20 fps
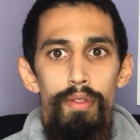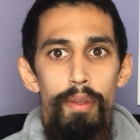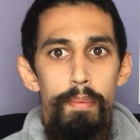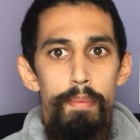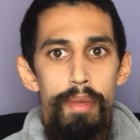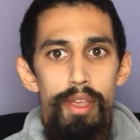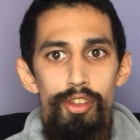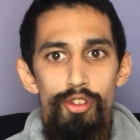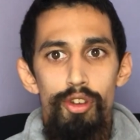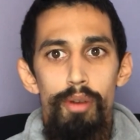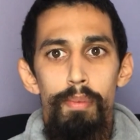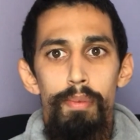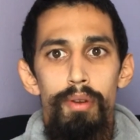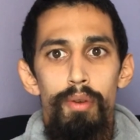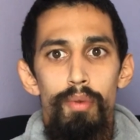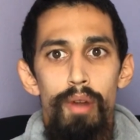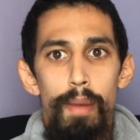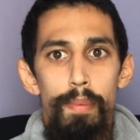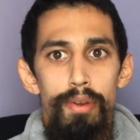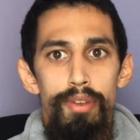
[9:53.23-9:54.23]
the
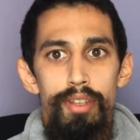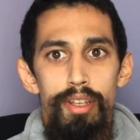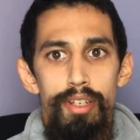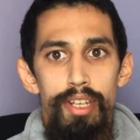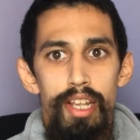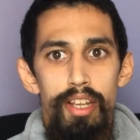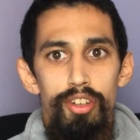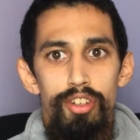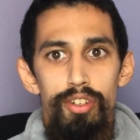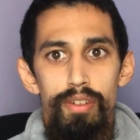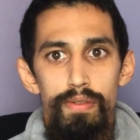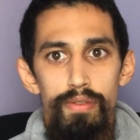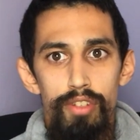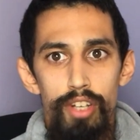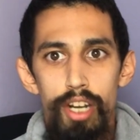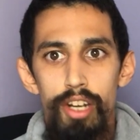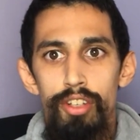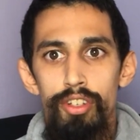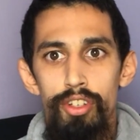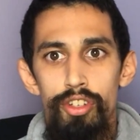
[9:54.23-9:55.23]
misrepresentation of
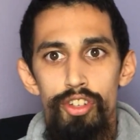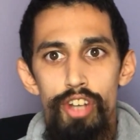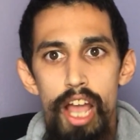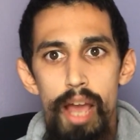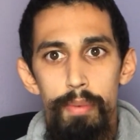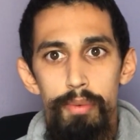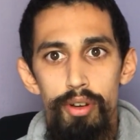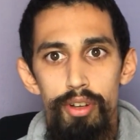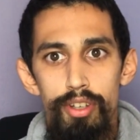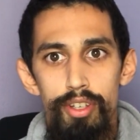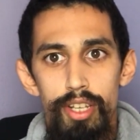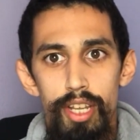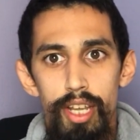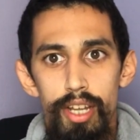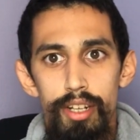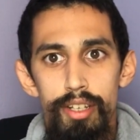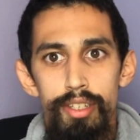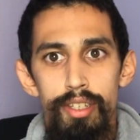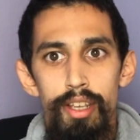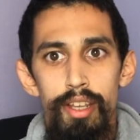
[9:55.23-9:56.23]
Genesis chapter
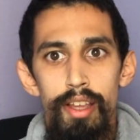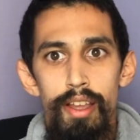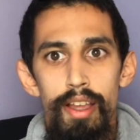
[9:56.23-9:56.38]
6.